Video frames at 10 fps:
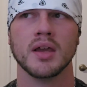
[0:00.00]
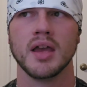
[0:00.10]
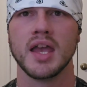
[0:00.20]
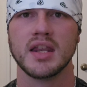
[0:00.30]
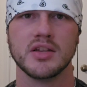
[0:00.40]

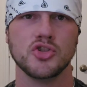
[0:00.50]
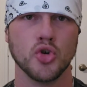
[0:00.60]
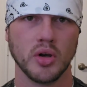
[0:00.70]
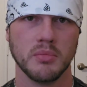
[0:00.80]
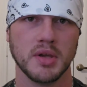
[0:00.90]
and
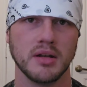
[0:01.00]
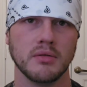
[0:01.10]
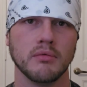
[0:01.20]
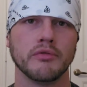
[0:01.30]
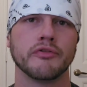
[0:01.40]
enjoyment
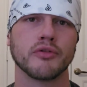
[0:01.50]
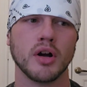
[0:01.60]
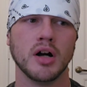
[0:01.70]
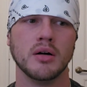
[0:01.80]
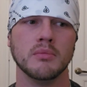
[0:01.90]

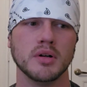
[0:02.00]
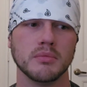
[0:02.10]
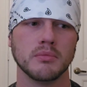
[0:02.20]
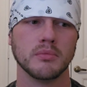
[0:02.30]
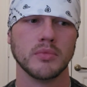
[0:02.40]

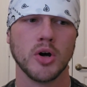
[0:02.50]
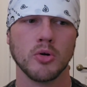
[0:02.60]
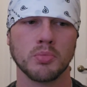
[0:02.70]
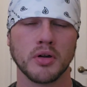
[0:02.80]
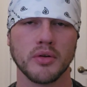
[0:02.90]
from
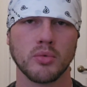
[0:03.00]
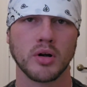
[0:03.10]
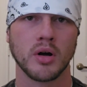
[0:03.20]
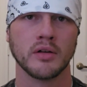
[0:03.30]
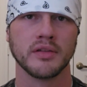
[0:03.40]
Oh Brother,
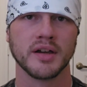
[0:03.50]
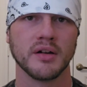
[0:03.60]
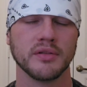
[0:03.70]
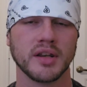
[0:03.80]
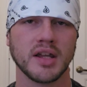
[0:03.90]
Where Art
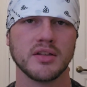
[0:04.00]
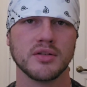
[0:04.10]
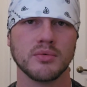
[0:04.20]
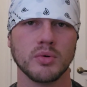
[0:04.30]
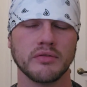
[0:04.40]
Thou than I
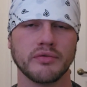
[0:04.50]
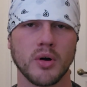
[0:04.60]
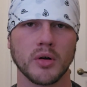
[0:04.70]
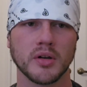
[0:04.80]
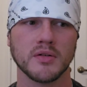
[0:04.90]
do with
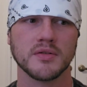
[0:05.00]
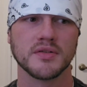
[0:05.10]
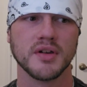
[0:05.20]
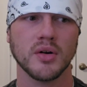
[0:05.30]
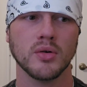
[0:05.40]
Fargo.
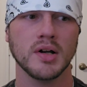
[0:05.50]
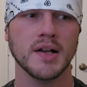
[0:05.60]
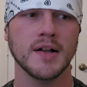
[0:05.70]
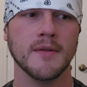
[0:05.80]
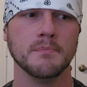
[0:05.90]
So,
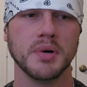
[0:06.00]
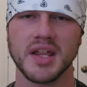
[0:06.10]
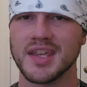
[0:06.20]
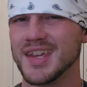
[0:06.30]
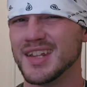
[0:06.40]
but
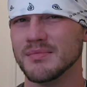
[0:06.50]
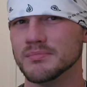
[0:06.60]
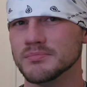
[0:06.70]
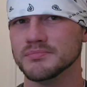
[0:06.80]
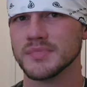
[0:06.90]
again,
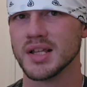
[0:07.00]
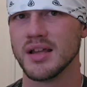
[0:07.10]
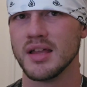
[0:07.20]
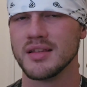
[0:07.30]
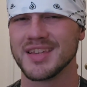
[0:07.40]

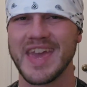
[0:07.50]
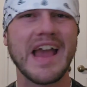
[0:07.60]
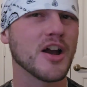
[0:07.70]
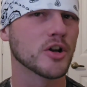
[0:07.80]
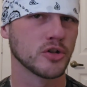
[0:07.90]

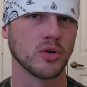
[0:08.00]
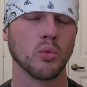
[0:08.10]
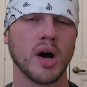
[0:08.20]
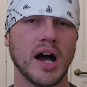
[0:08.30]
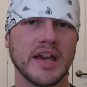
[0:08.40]

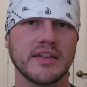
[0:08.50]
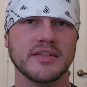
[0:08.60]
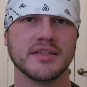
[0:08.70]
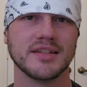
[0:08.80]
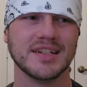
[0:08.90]

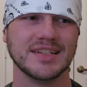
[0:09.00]
character-wise,